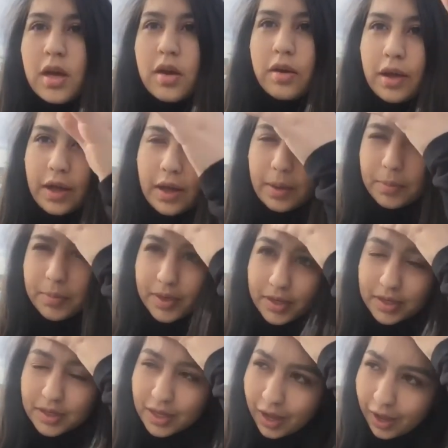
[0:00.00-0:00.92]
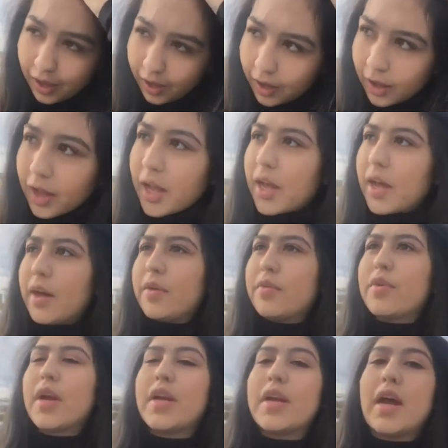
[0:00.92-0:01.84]
okay but yeah
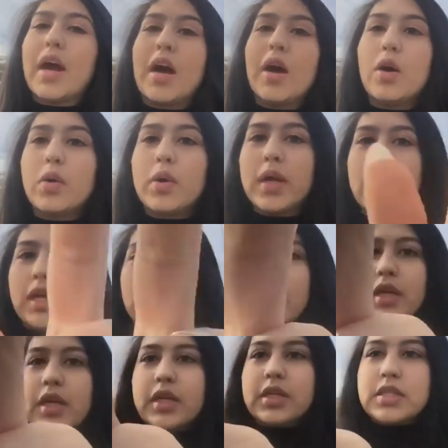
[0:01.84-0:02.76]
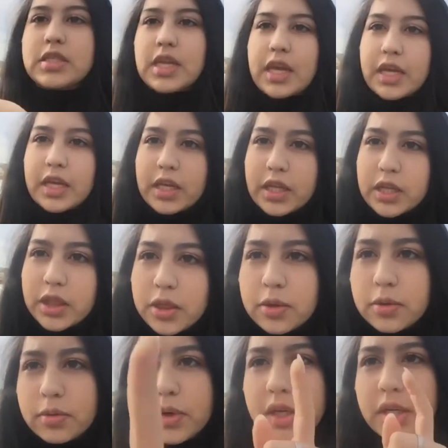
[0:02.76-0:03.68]
and right now it is like
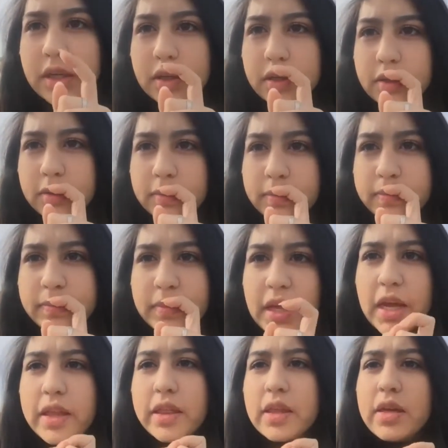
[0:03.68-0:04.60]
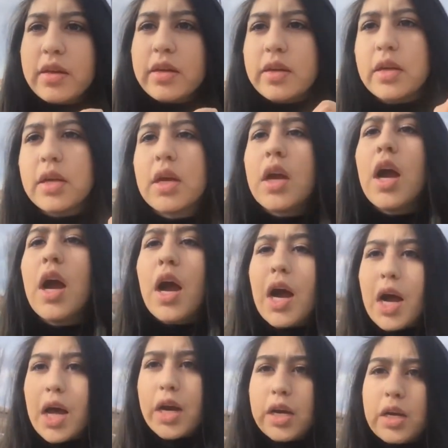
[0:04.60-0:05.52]
three i think
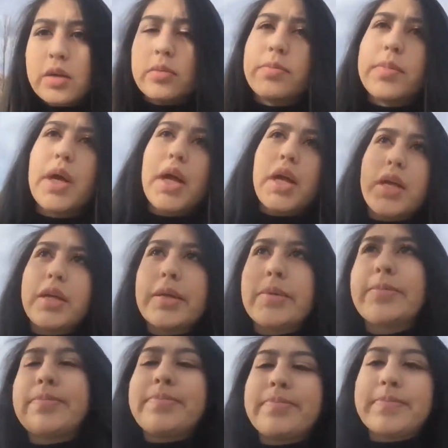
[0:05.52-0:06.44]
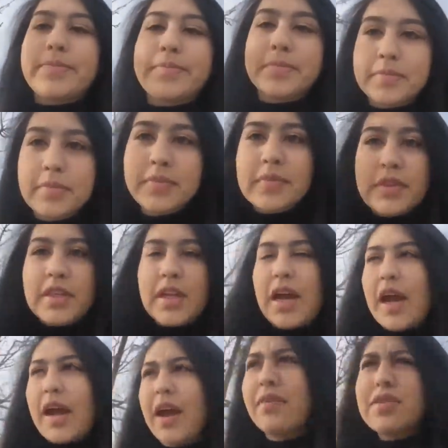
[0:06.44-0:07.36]
i don't know but
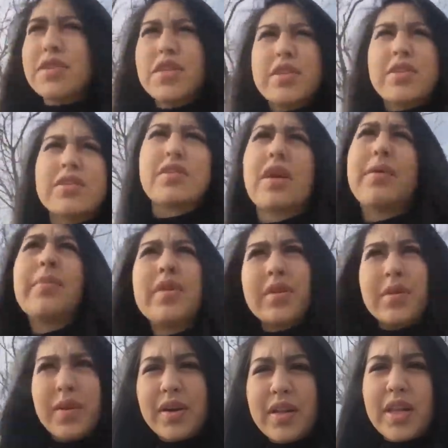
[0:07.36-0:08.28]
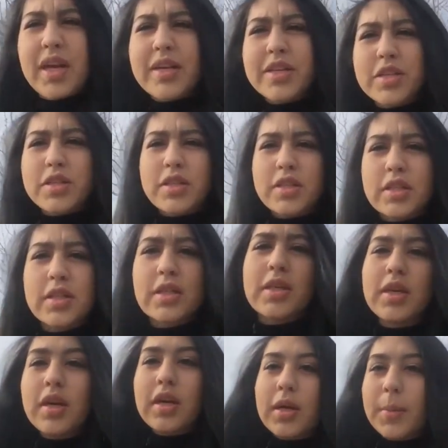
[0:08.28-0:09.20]
I haven't checked the time in a while actually
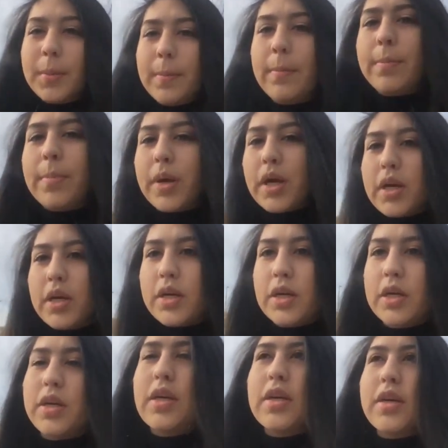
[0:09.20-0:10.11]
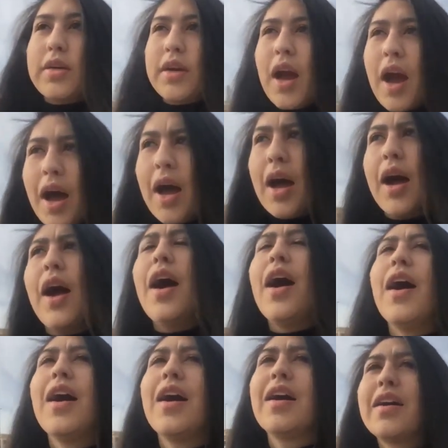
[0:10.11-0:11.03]
but yeah
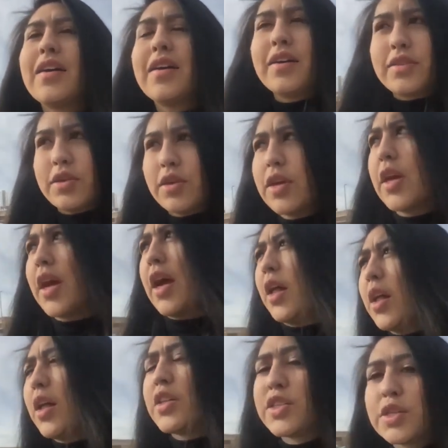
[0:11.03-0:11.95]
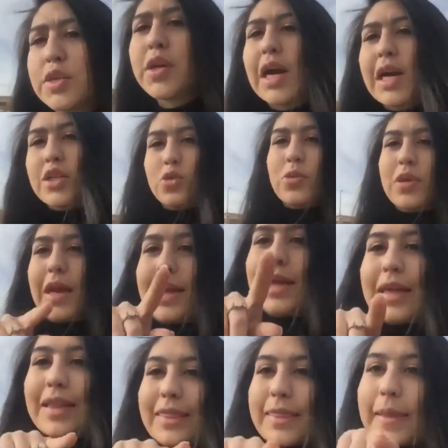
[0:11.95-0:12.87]
I'll tell you I'll, I'll see you guys when
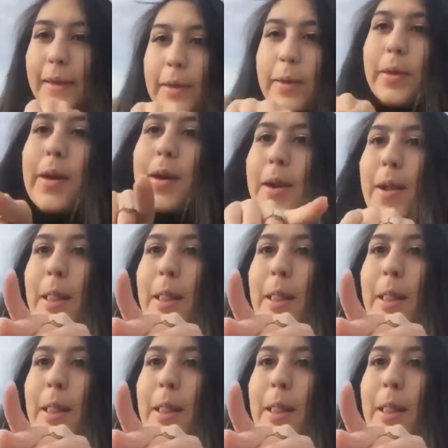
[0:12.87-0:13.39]
I get there